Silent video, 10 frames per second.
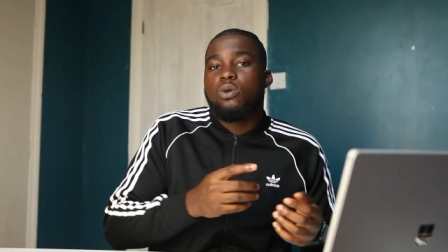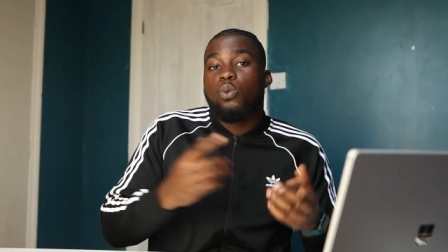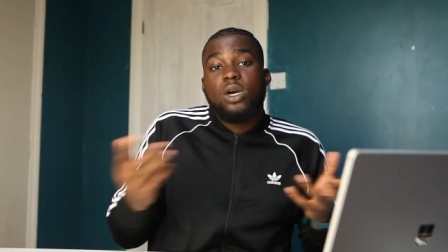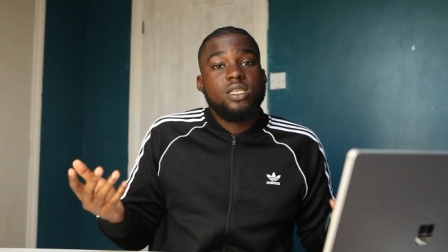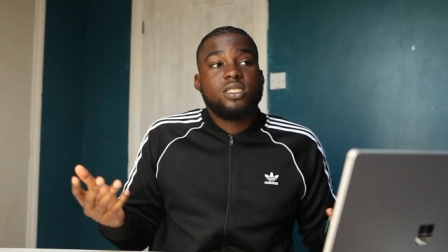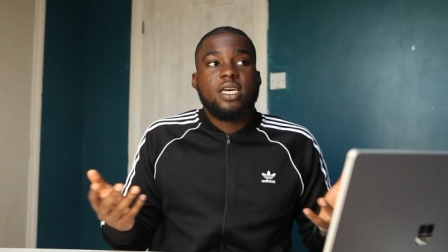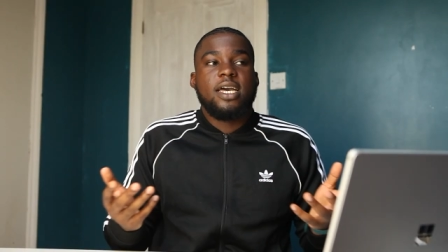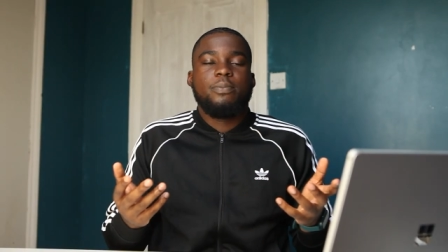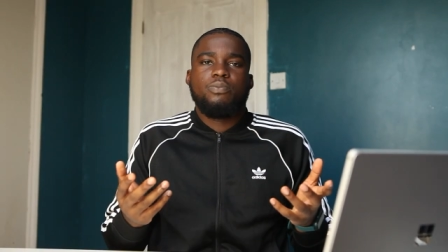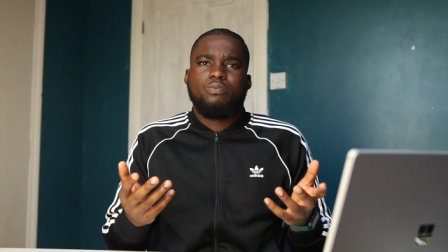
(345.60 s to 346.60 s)
One is
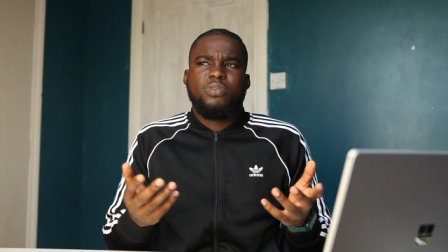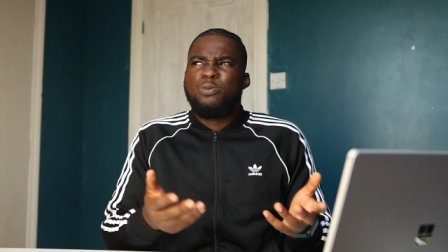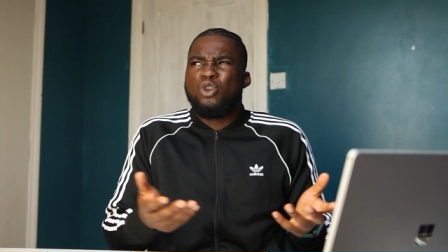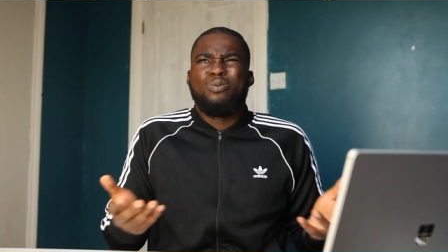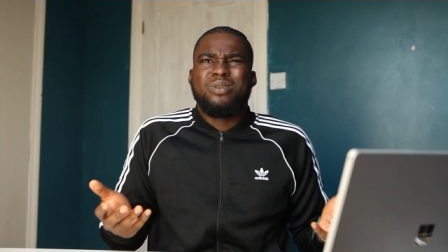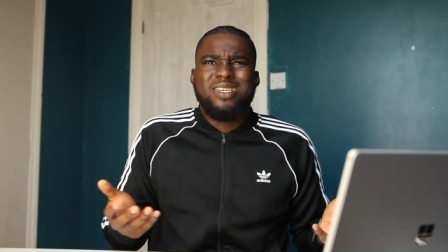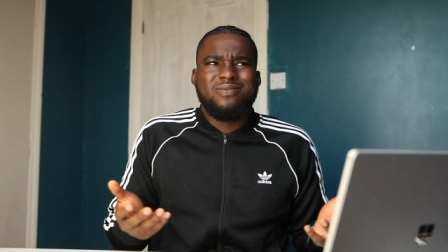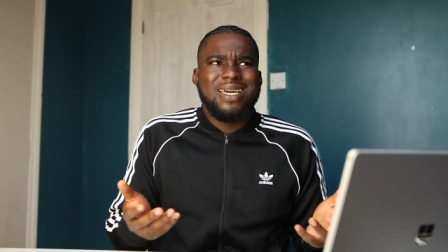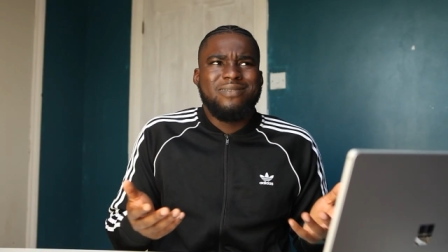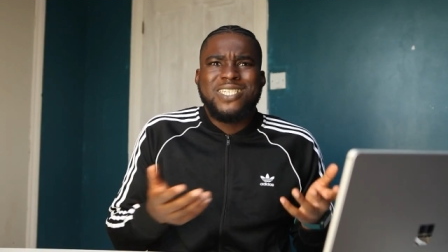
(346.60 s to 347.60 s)
that people who believe
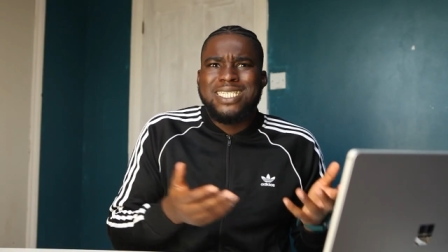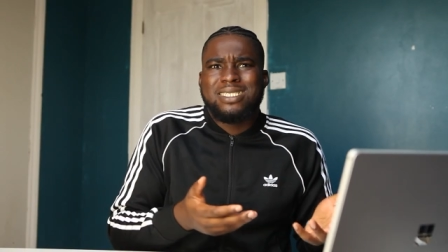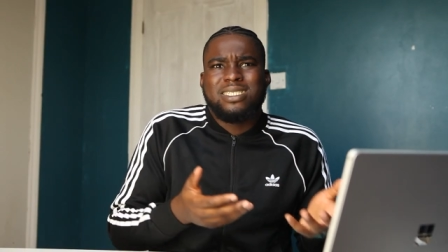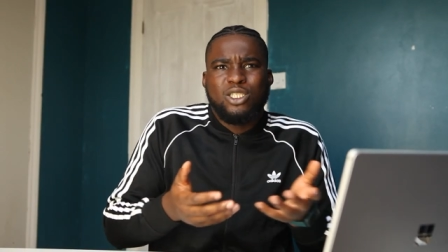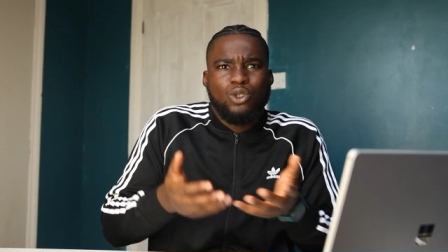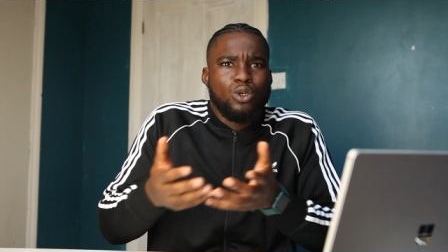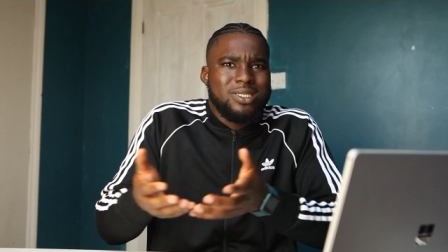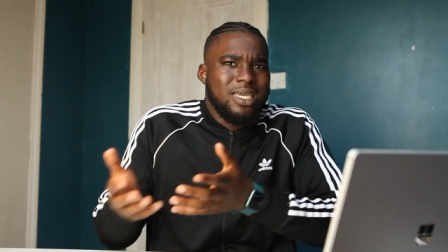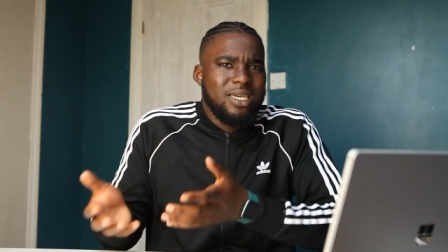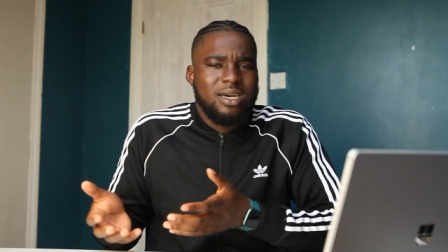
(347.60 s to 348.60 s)
that if Jesus is your
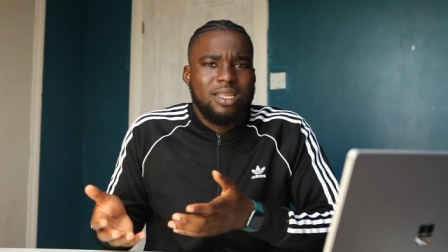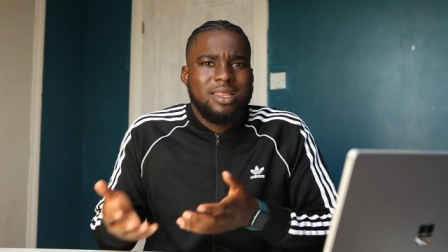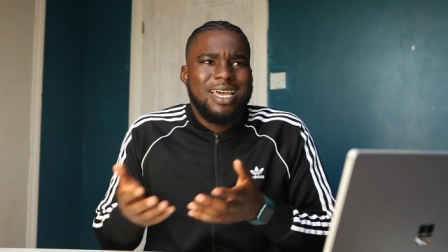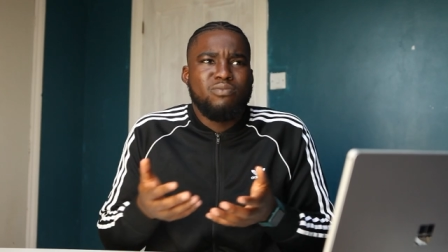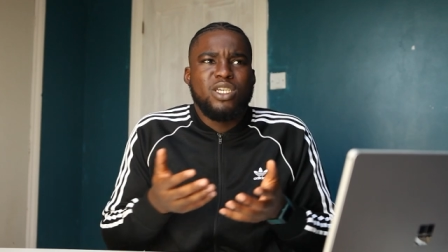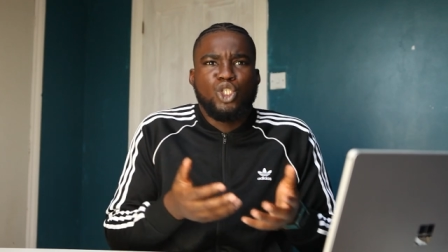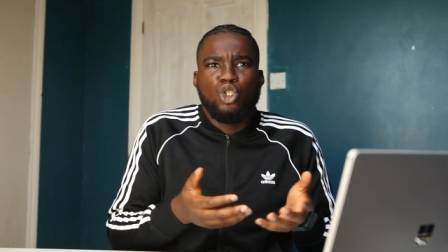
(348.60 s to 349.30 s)
skin color, that means